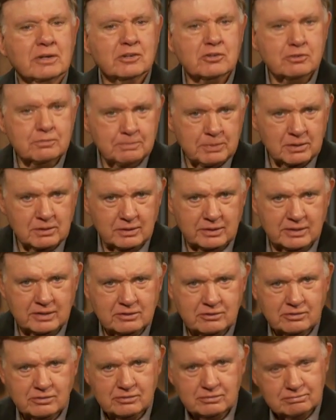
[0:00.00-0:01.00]

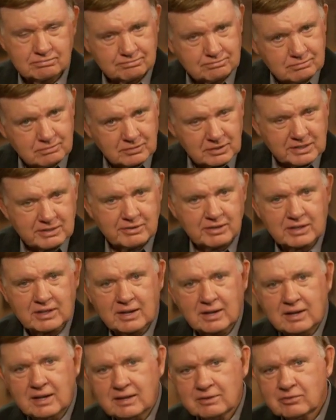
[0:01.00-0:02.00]
experience leaving
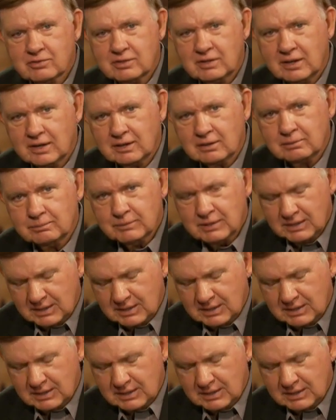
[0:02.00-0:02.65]
that lifestyle.